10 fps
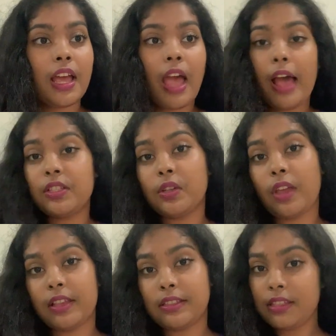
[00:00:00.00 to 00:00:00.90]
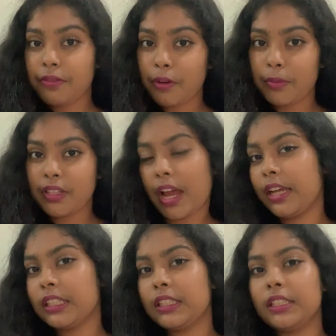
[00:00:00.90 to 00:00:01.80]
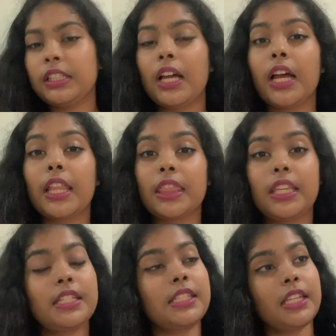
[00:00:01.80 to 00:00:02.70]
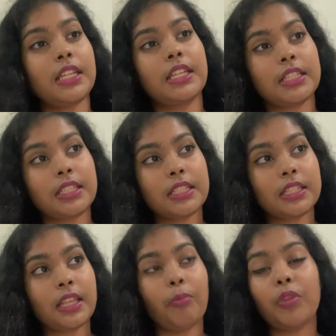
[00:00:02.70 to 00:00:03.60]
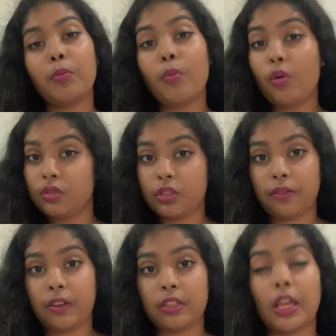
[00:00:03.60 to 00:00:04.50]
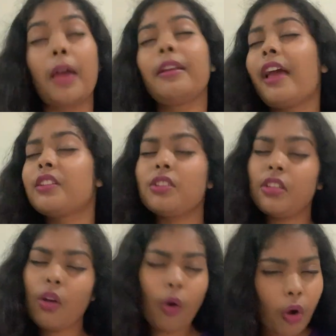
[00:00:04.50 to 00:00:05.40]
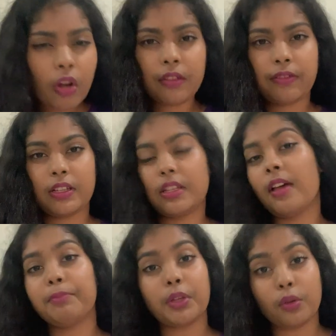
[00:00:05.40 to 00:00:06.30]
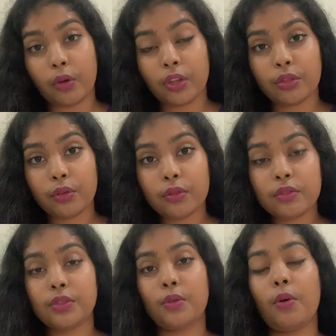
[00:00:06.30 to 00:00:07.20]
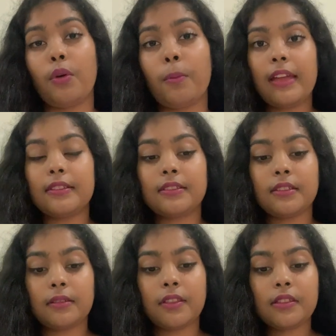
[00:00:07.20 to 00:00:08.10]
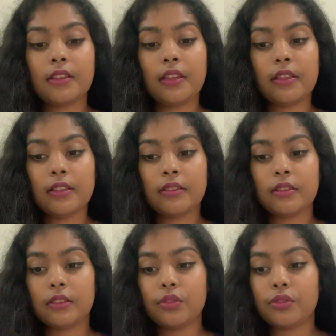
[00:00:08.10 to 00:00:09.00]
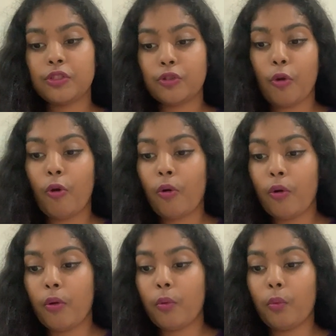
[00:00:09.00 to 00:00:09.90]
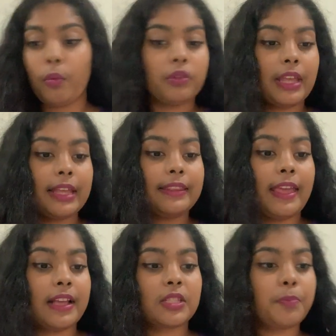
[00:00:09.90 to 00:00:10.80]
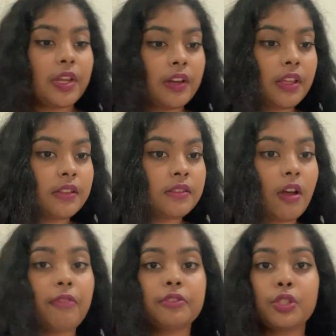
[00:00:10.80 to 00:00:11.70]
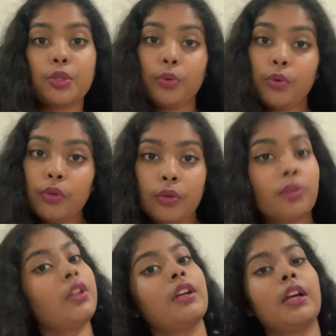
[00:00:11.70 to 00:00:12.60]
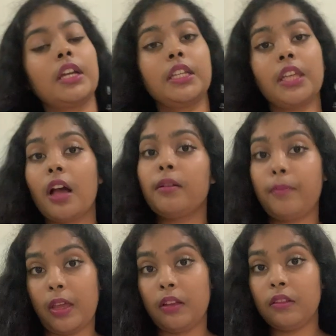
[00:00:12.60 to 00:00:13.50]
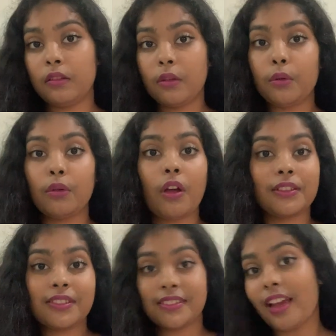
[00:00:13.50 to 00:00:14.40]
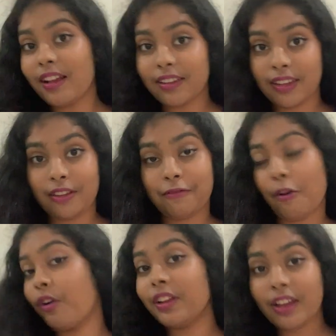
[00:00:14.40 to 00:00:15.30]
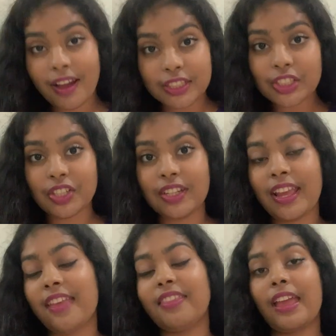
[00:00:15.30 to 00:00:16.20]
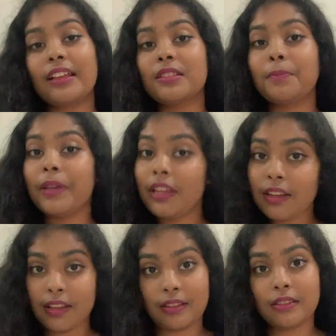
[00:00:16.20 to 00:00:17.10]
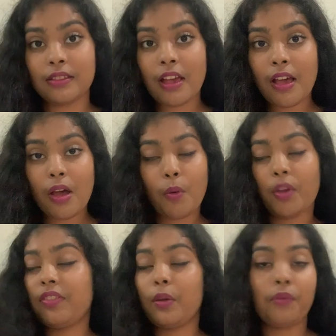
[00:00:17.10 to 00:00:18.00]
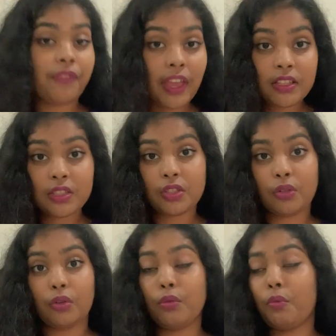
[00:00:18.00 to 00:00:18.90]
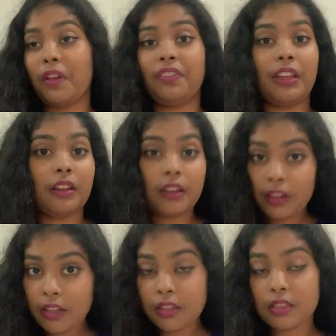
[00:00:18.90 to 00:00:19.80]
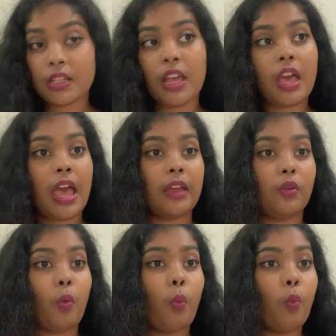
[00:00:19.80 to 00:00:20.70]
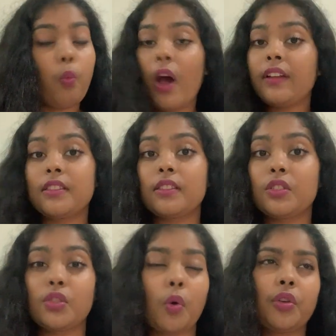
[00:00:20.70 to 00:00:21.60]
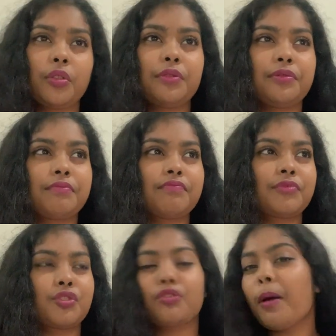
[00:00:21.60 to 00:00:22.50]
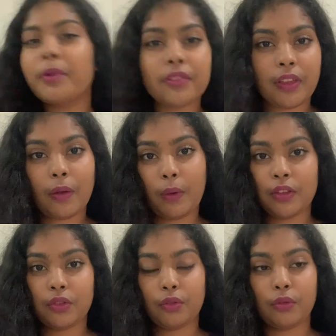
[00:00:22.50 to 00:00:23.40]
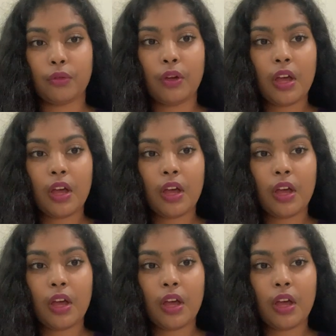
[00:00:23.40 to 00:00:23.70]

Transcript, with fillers: as you can see from the title, this is something most of us, and actually all of us, have been going through. So, and this is to show the experience of two young men who got stuck in a foreign country, and they experienced what they faced through, what they learned, and what sort of trouble they went through.